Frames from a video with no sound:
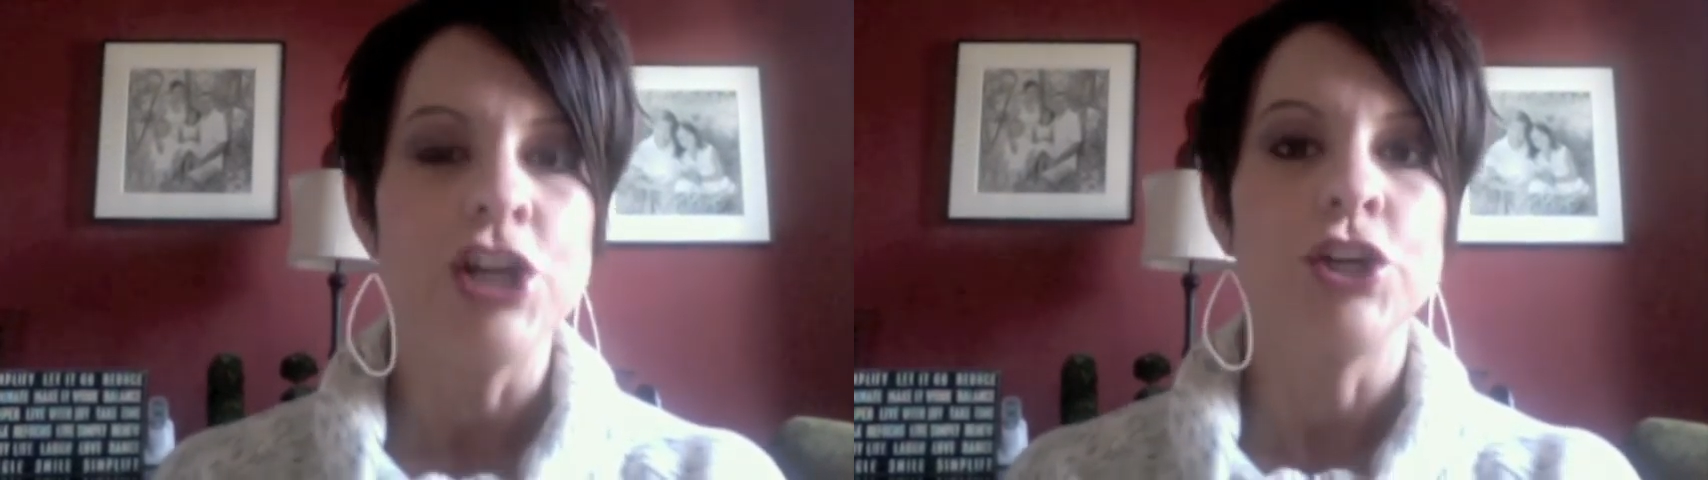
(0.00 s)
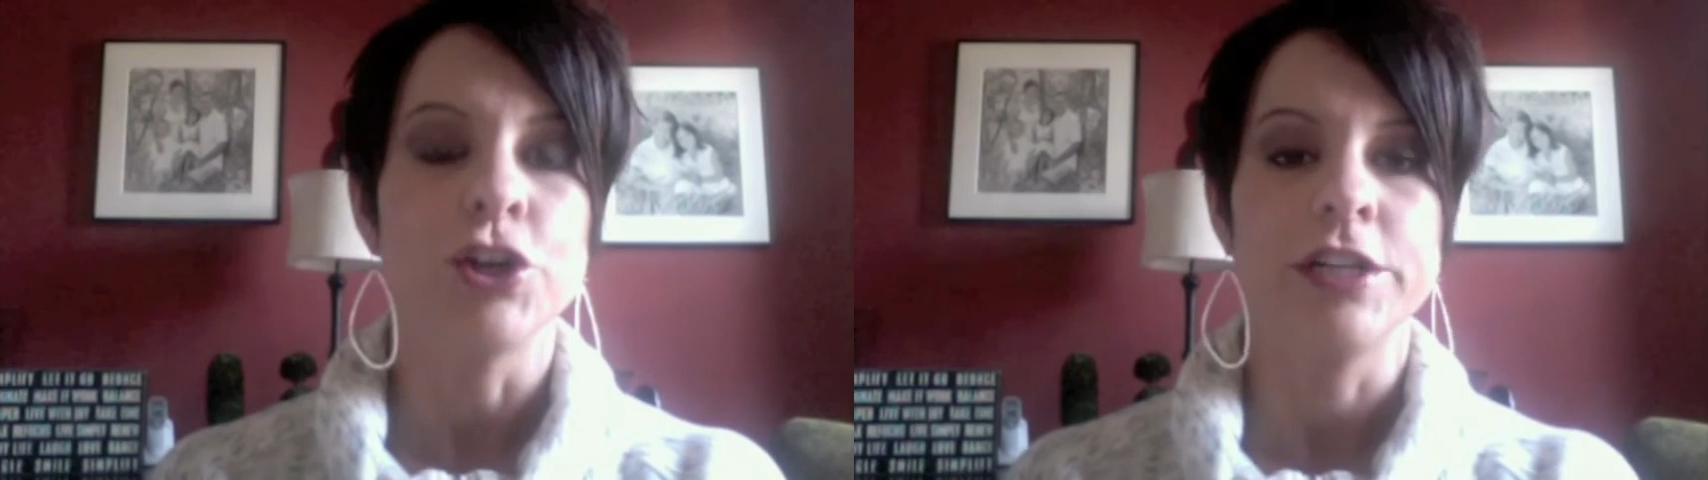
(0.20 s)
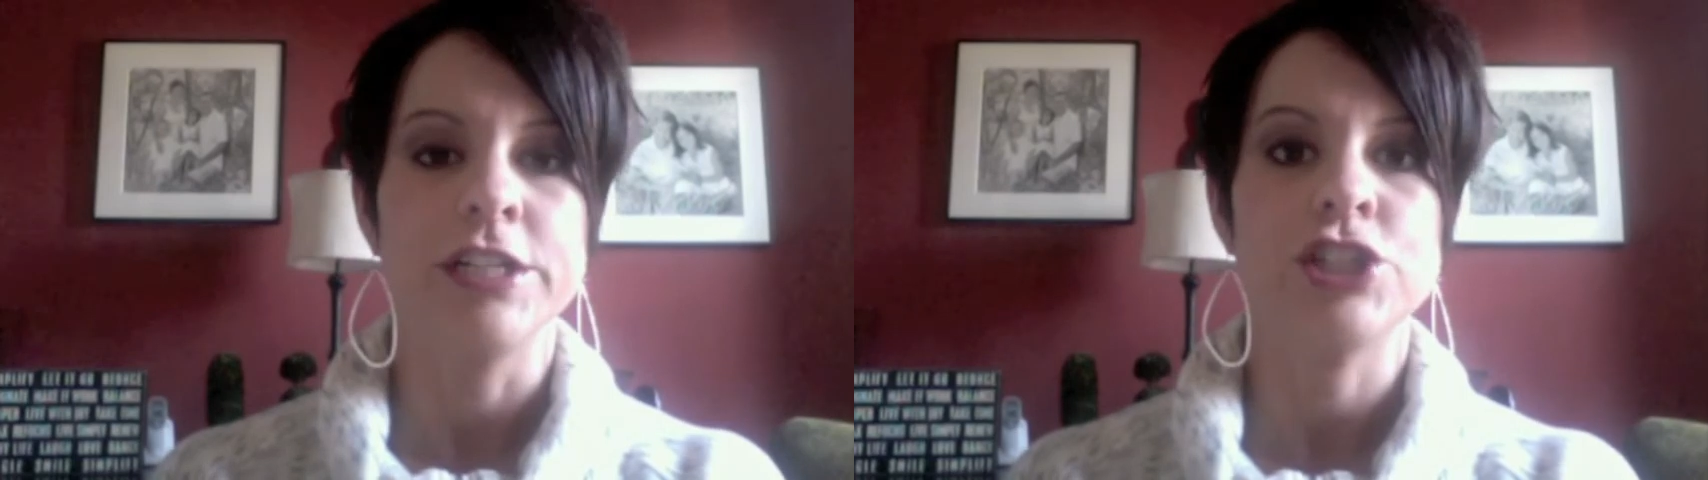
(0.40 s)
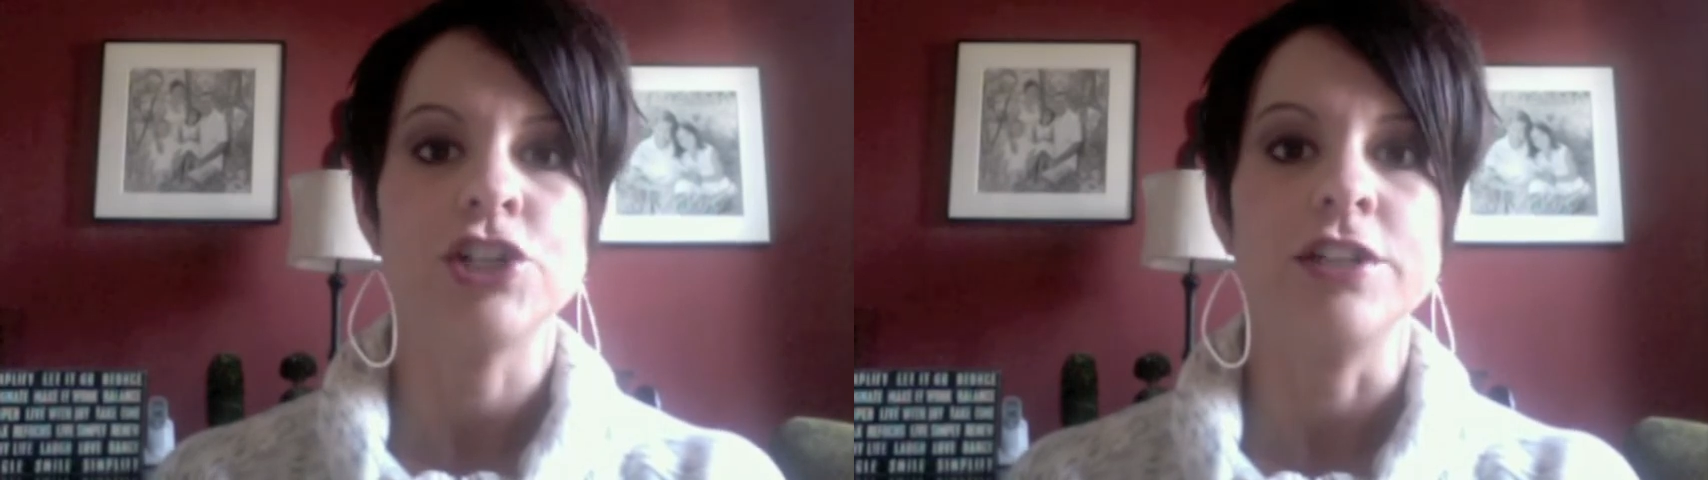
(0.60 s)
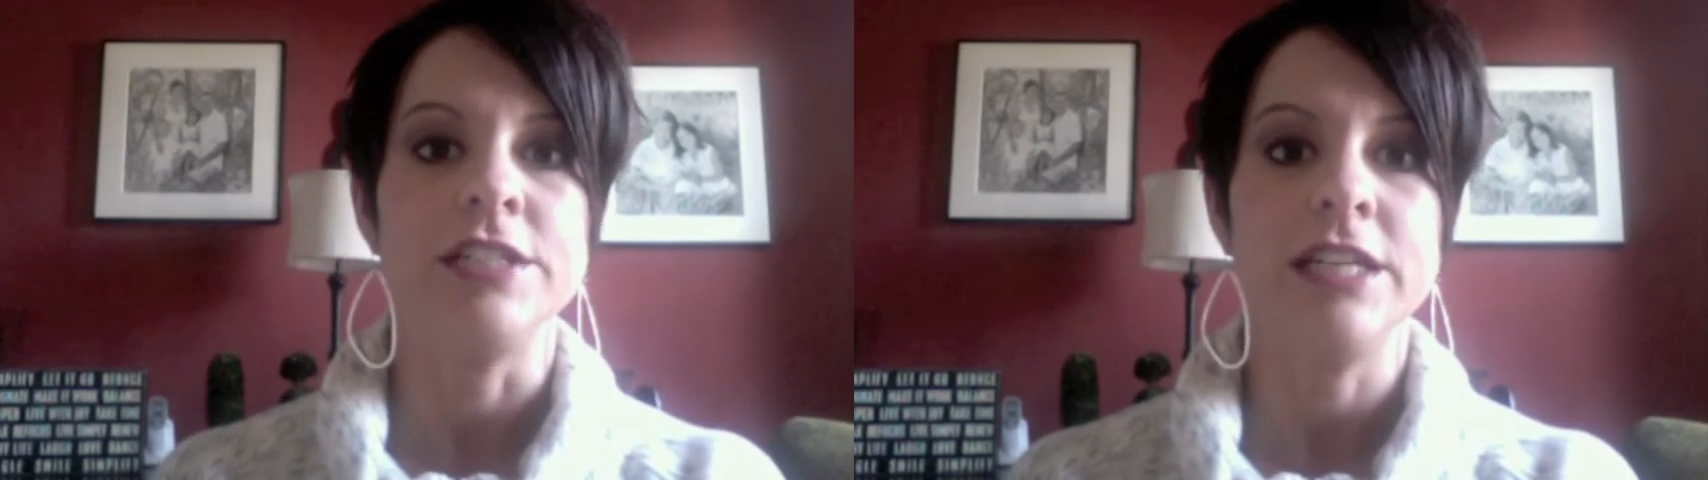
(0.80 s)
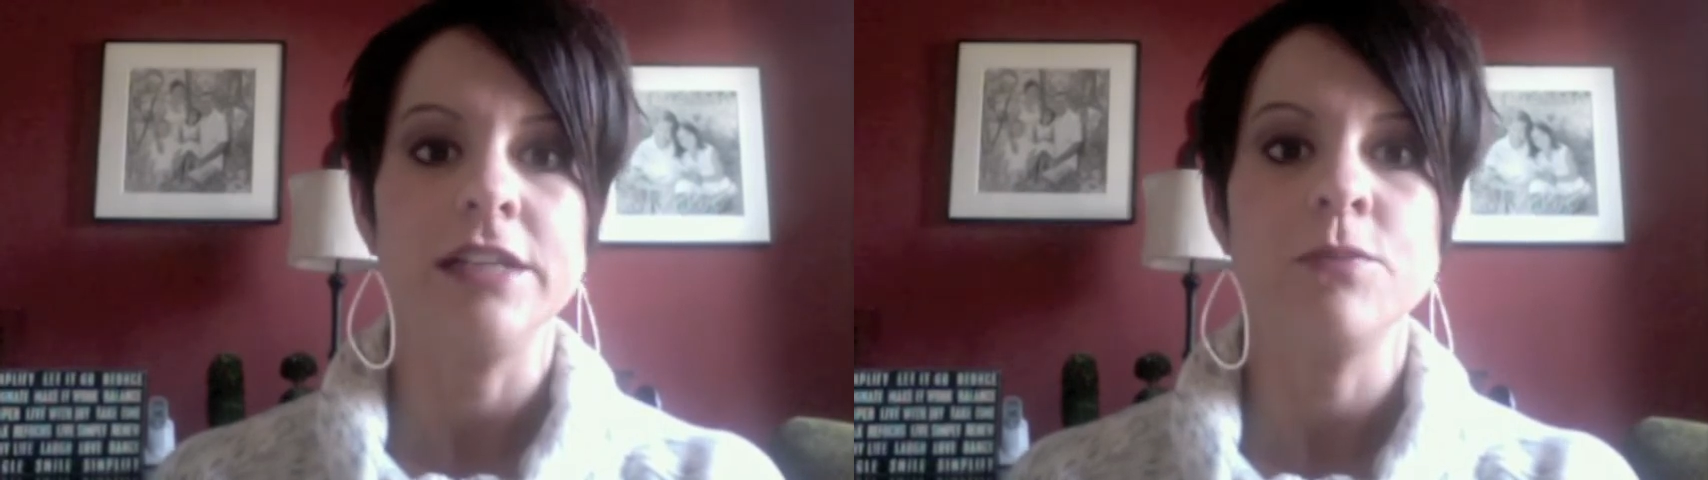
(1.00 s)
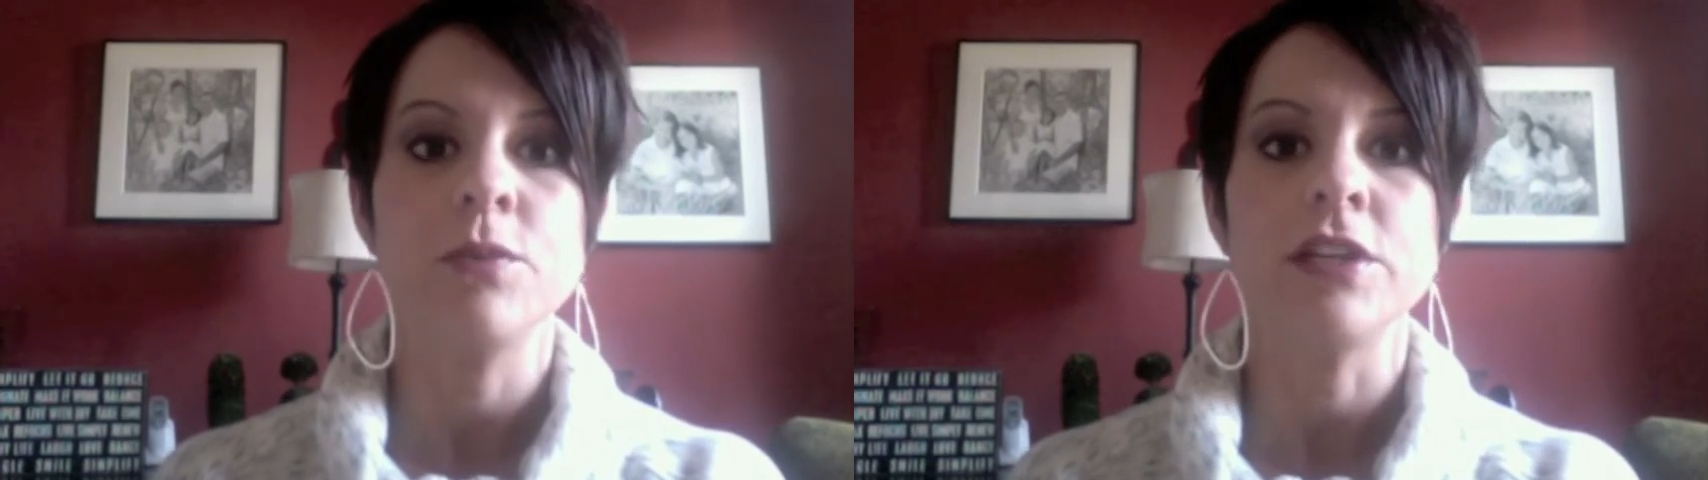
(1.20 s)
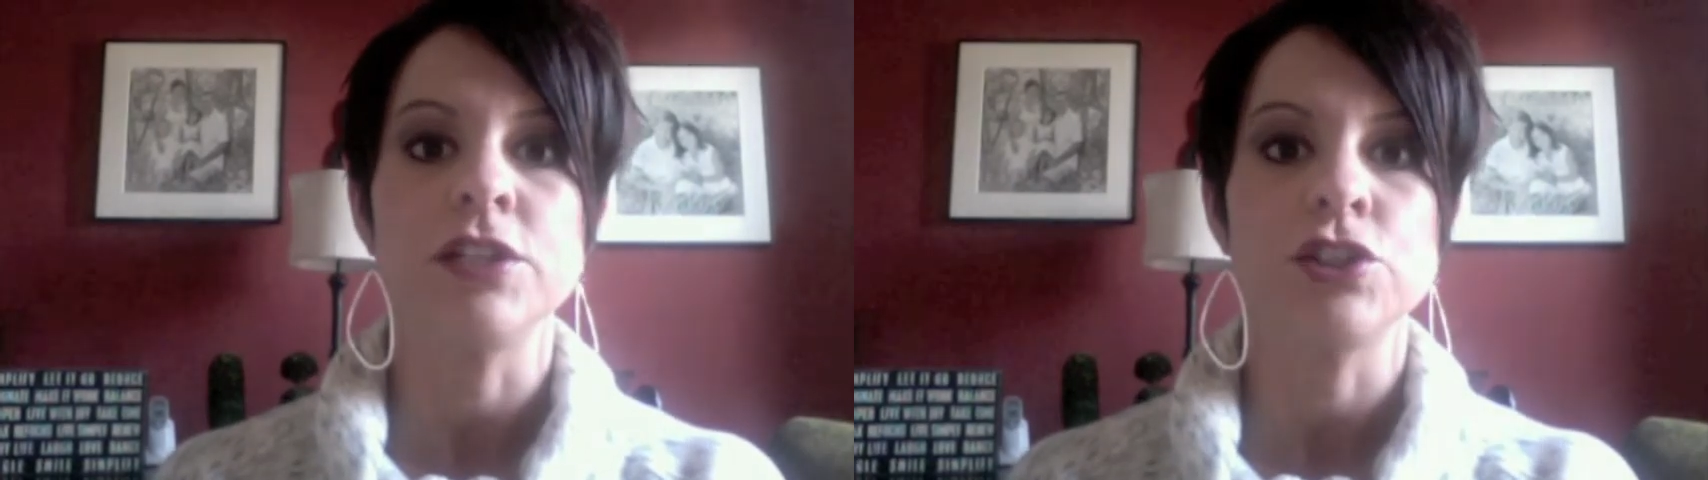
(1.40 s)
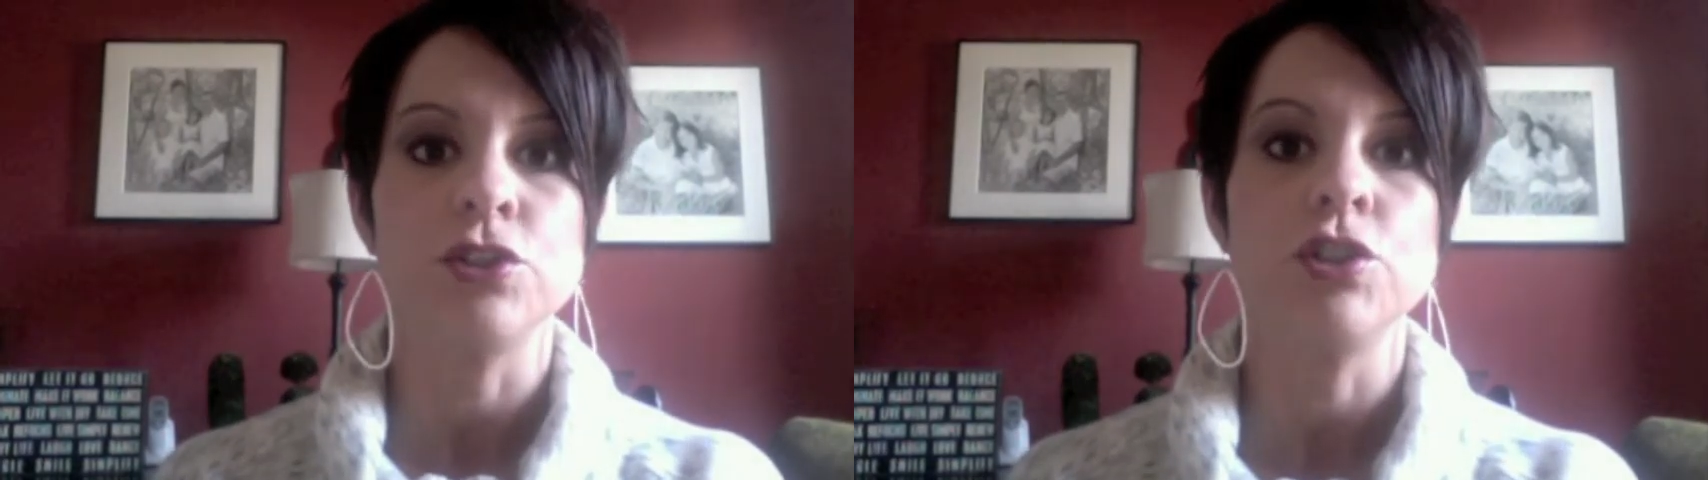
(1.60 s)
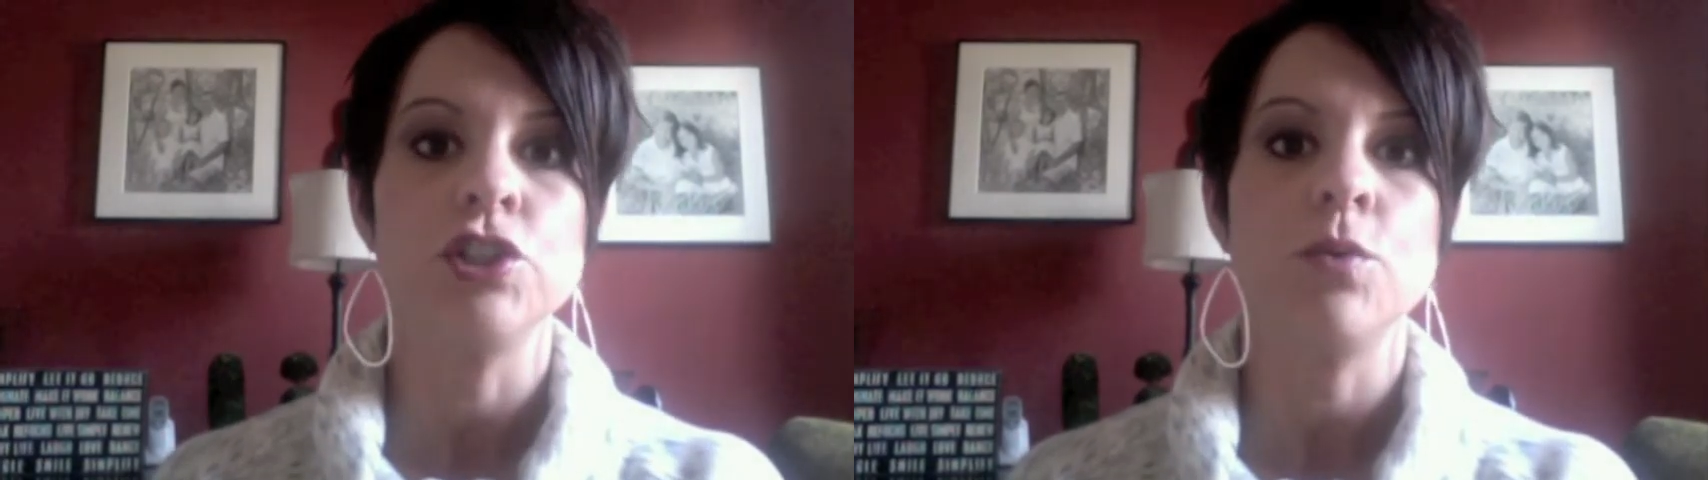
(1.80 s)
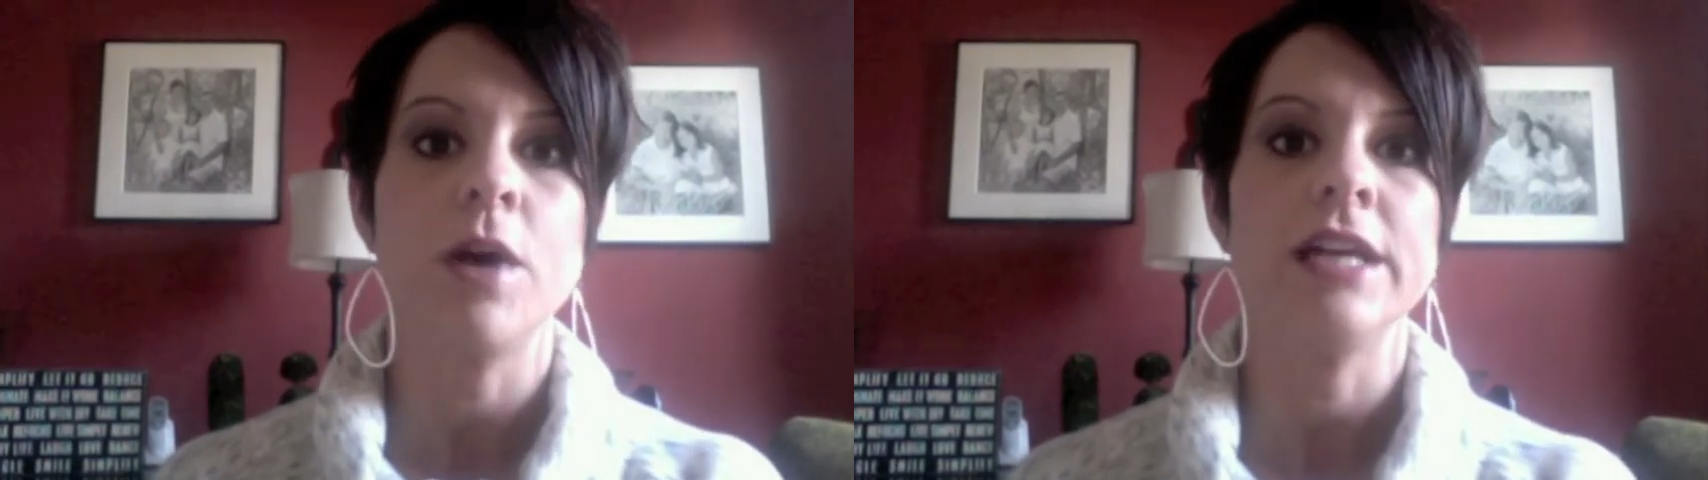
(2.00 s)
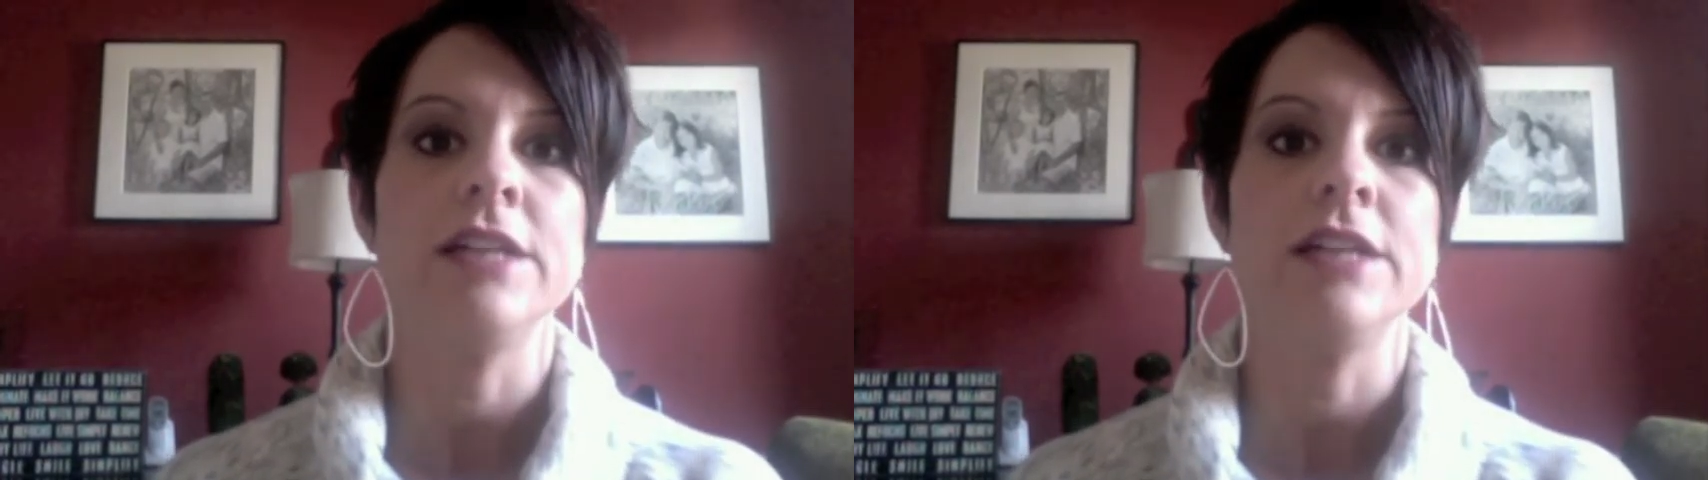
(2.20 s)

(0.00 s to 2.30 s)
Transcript: you're going to start dealing with it as soon as you walk